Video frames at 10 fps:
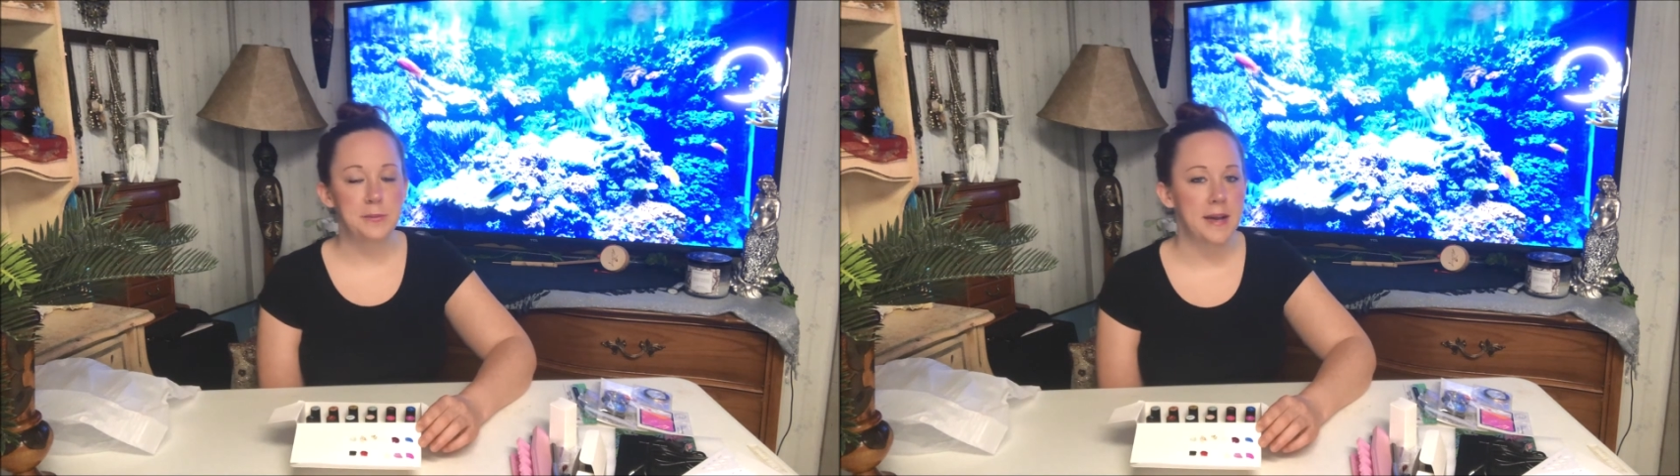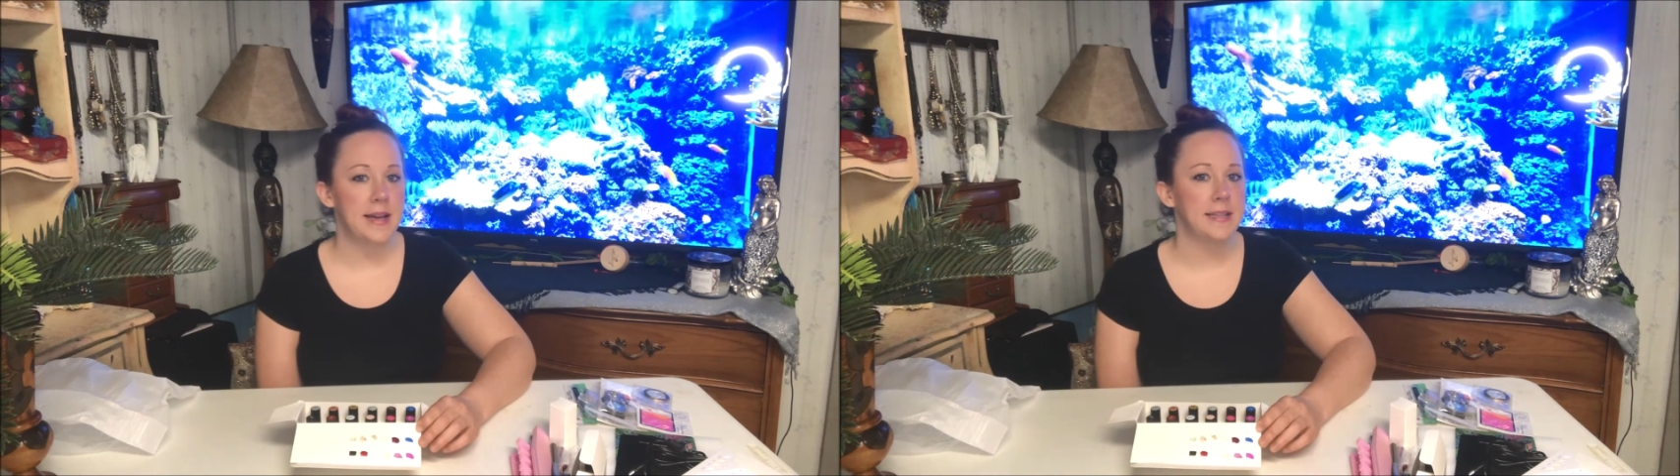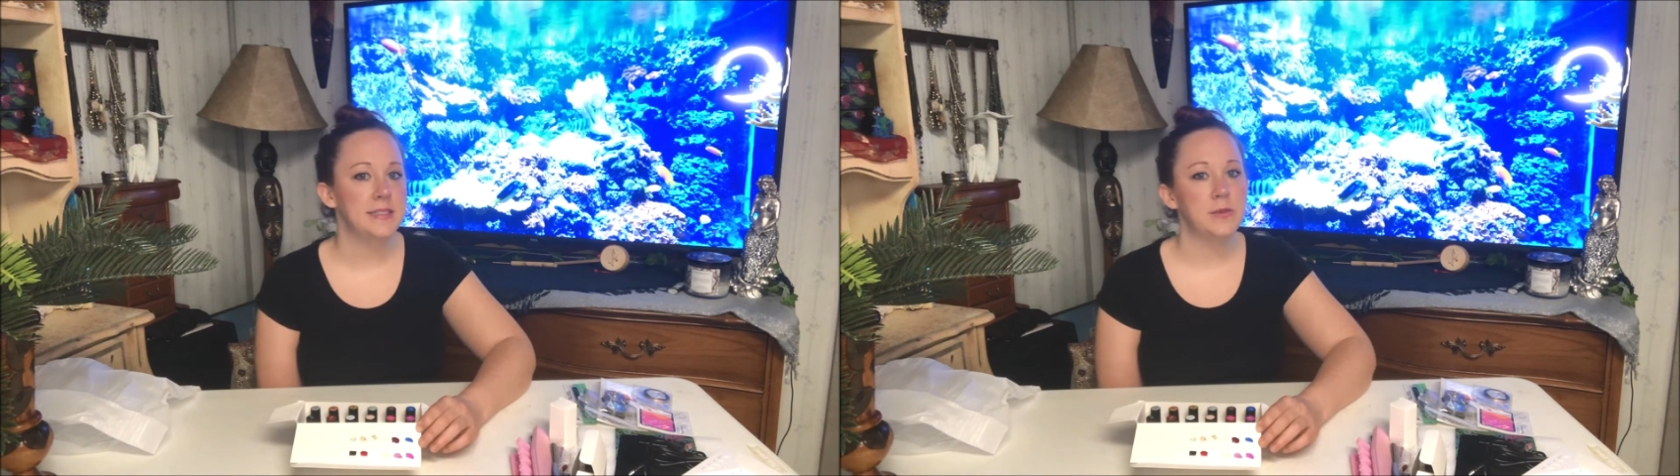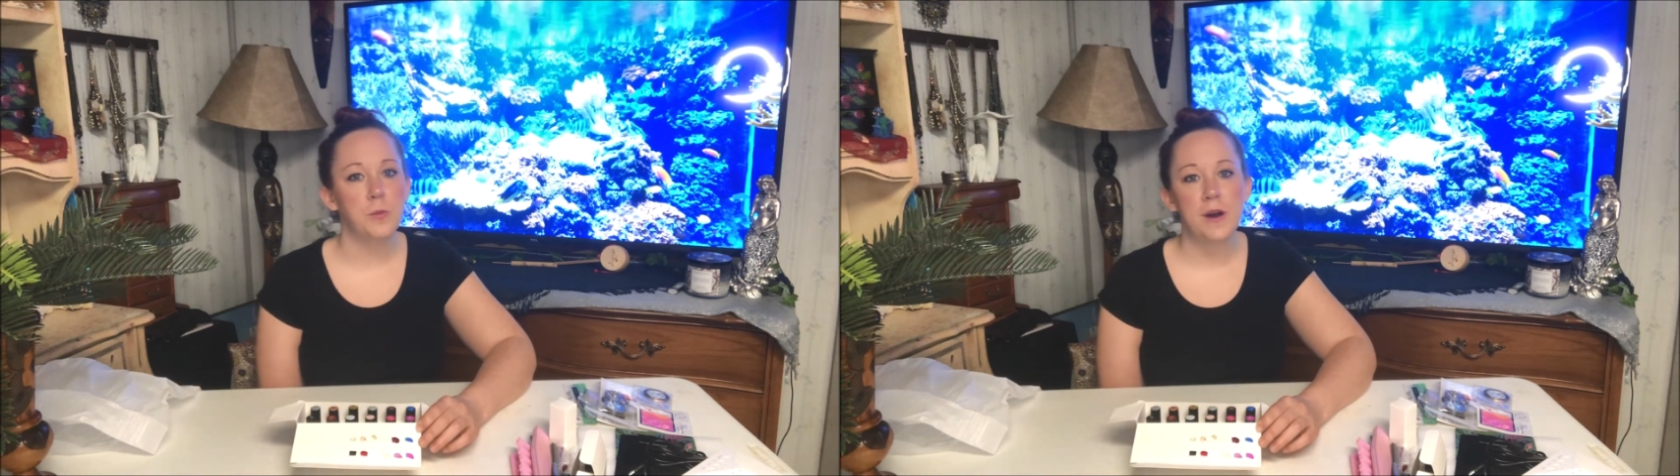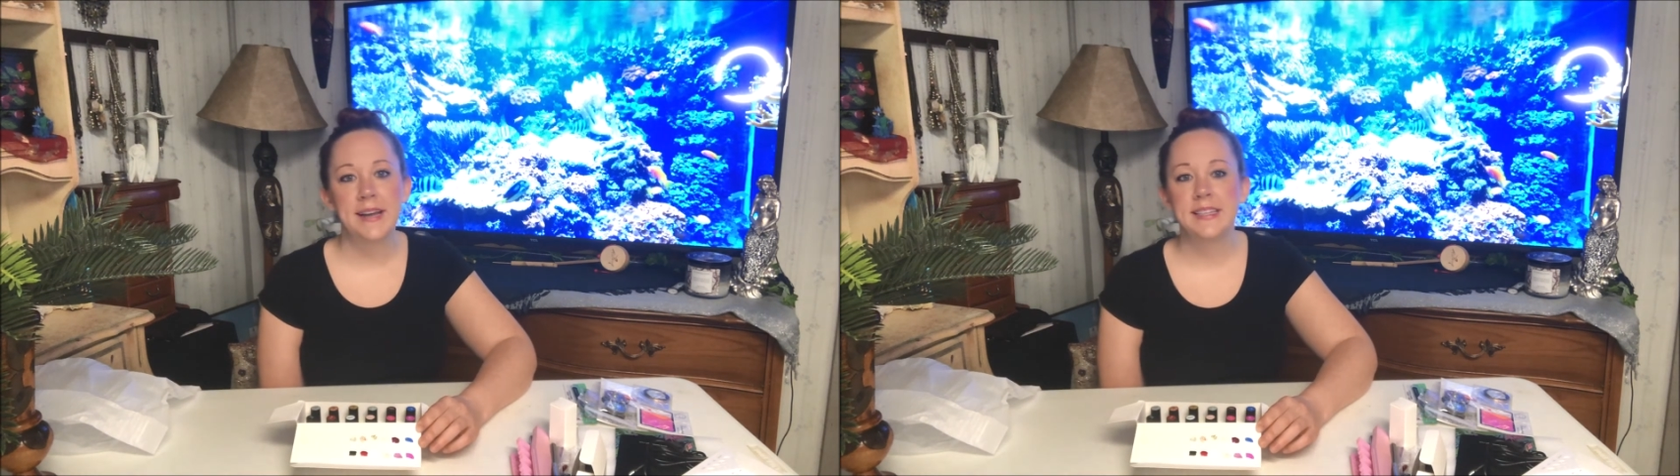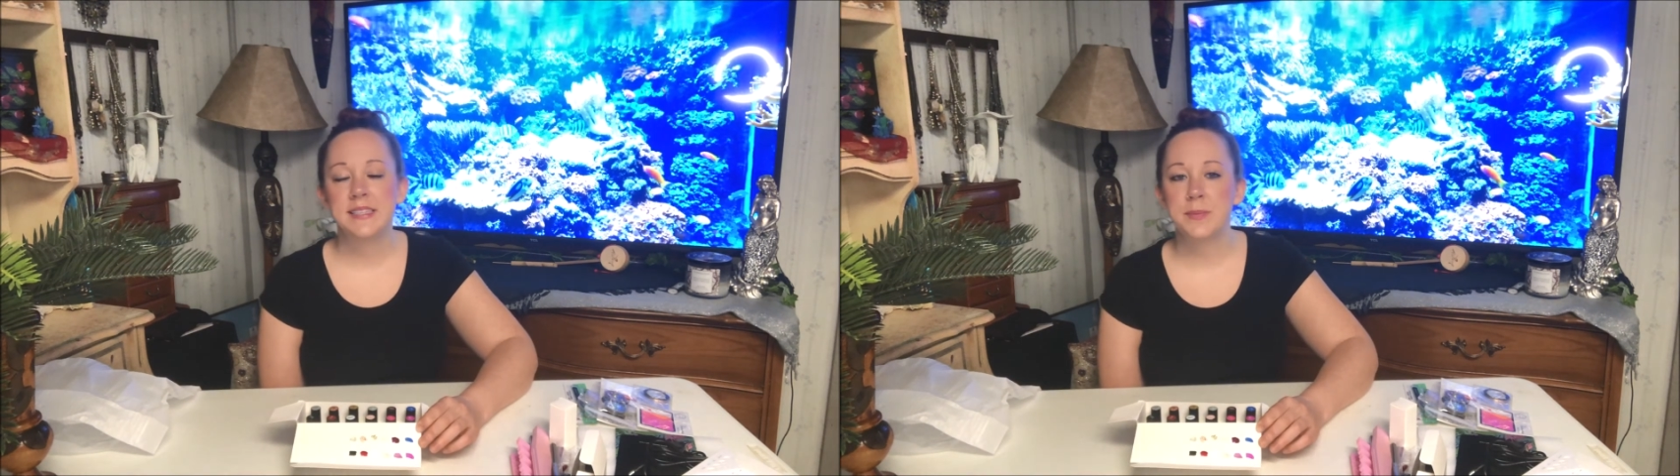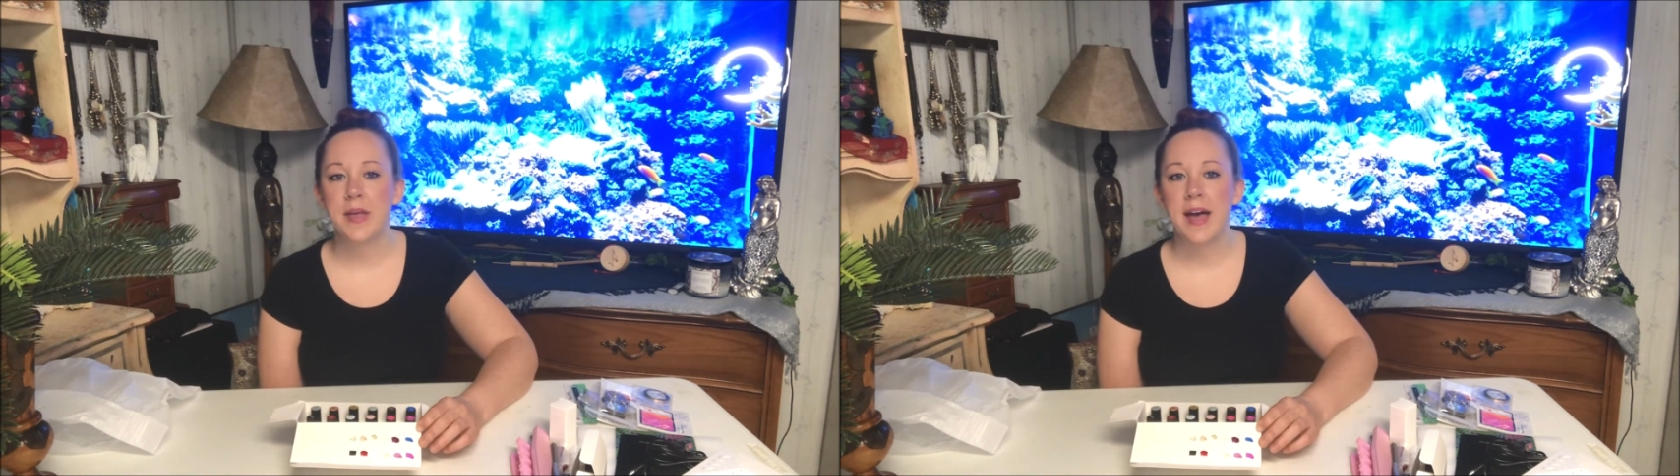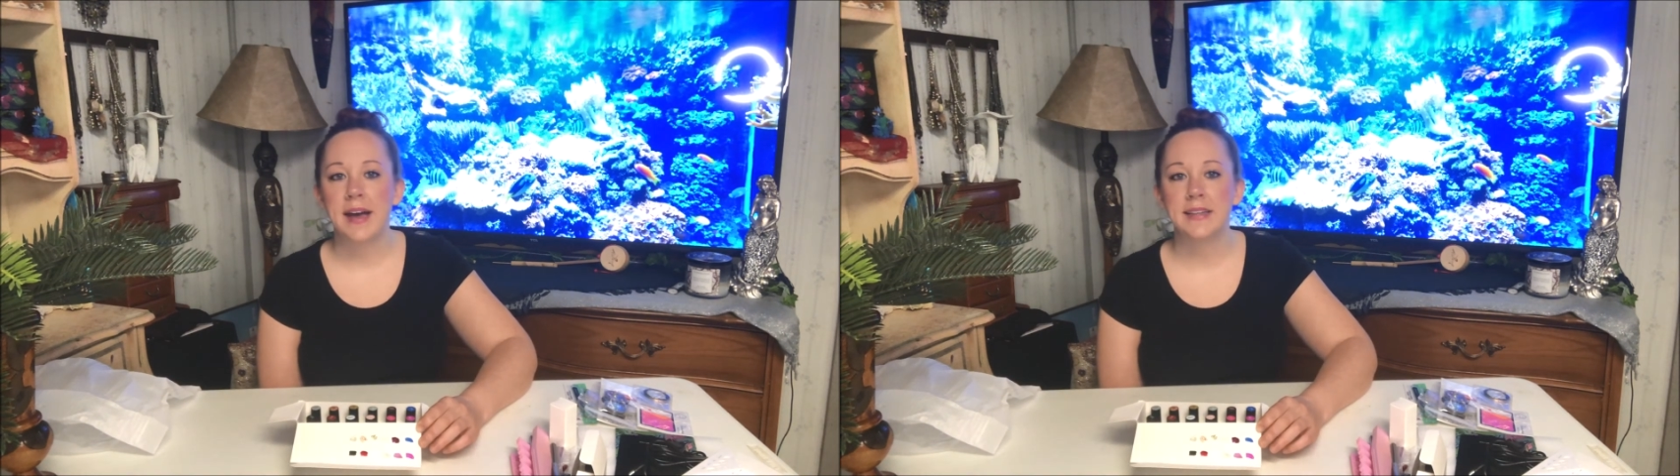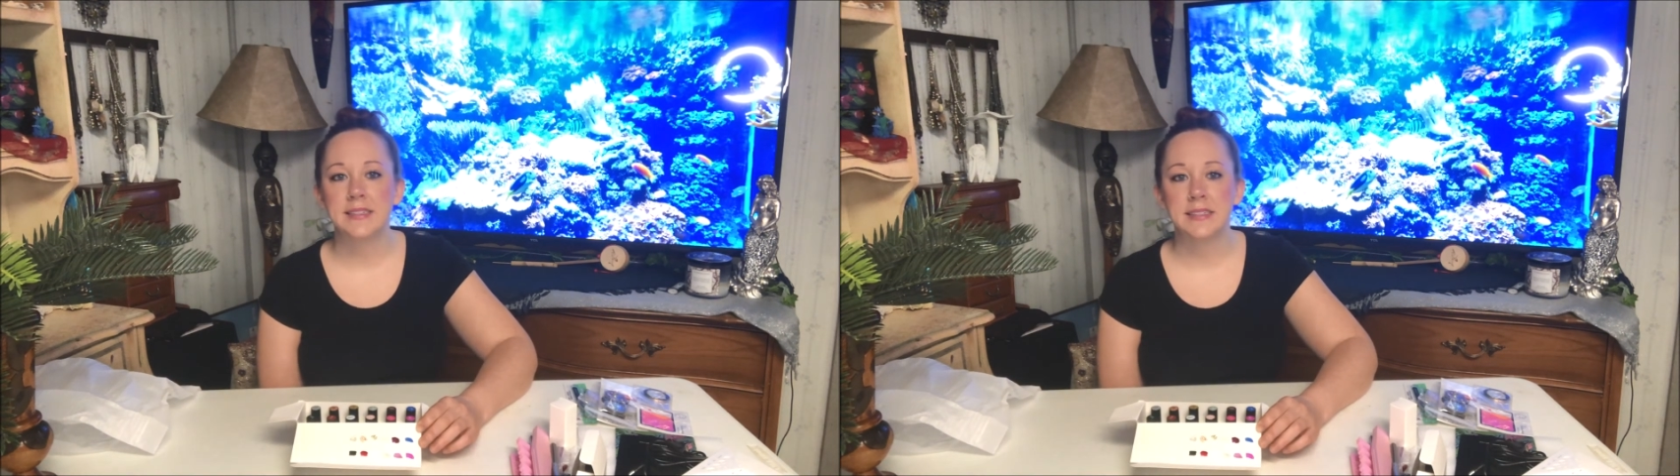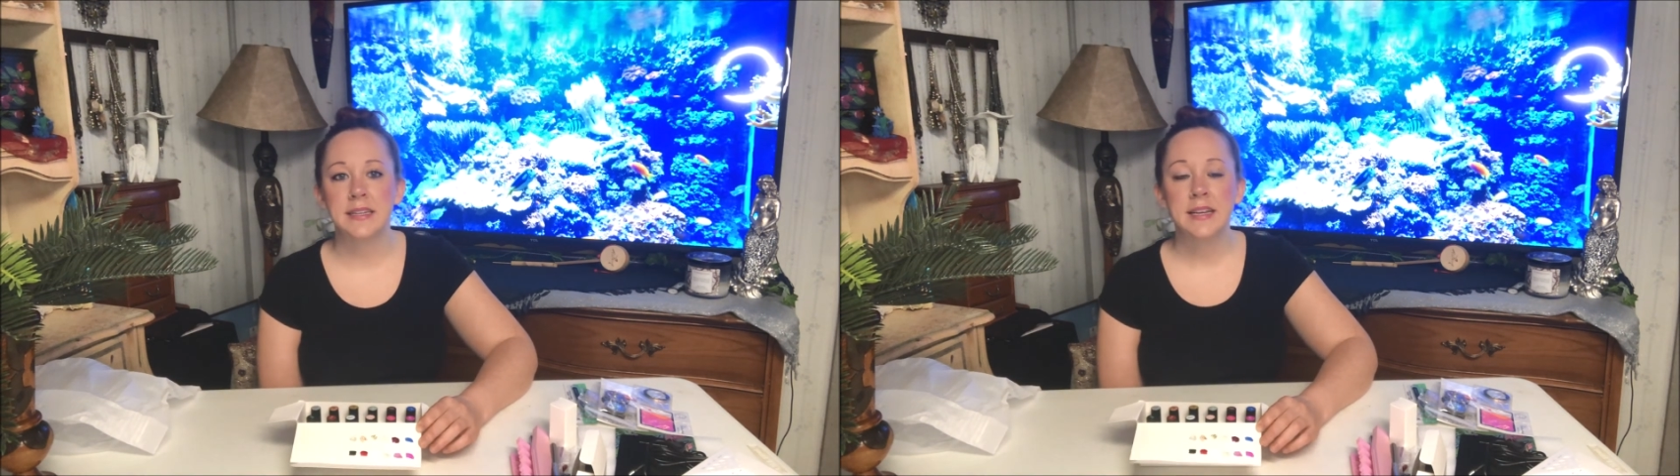reds and whites and blacks and